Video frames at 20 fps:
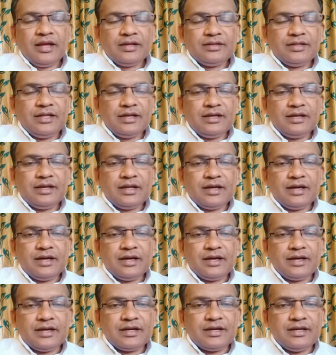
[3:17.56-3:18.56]

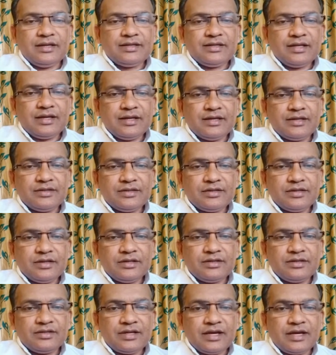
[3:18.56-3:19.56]
Then he says,
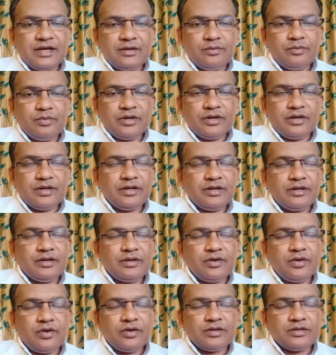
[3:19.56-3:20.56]
the second period
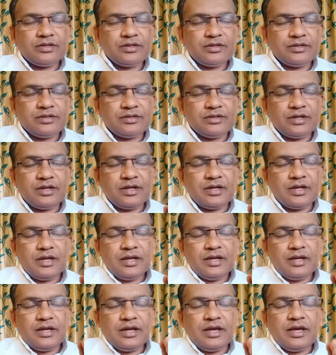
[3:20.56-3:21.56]
he calls it
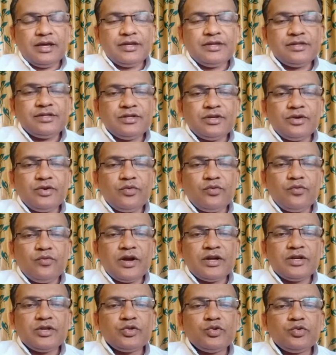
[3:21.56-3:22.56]
age
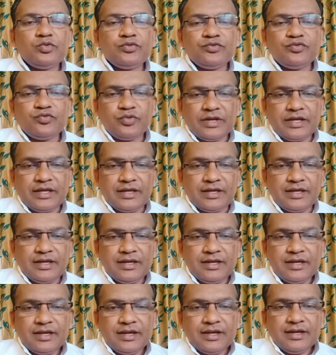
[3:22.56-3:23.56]
1 to
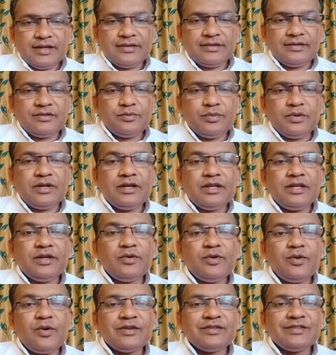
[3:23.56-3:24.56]
3. This period he
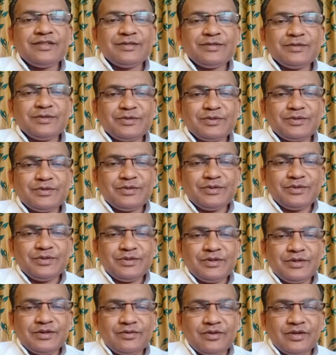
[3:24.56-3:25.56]
calls it
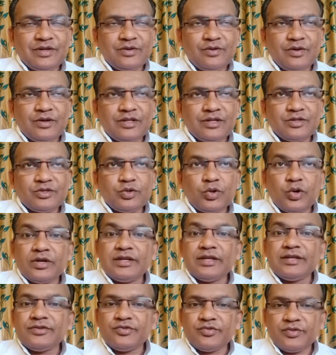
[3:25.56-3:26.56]
what you call the
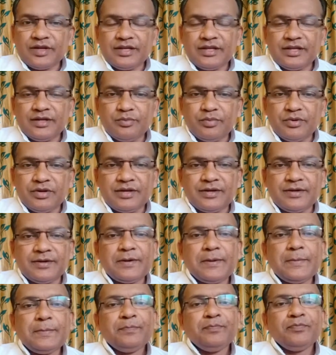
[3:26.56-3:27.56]
toilet training period.